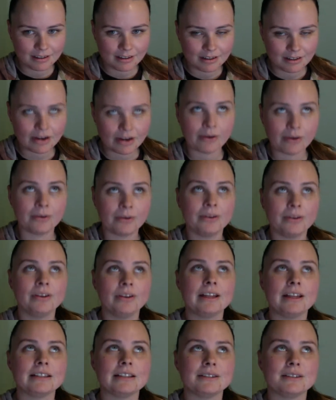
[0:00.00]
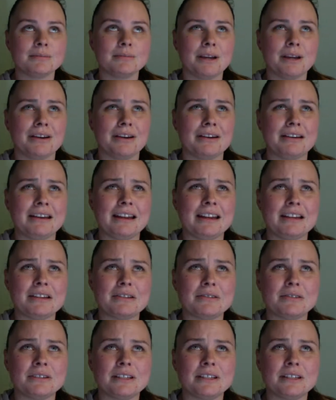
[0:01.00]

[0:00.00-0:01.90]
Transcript: No, it's not perinatal.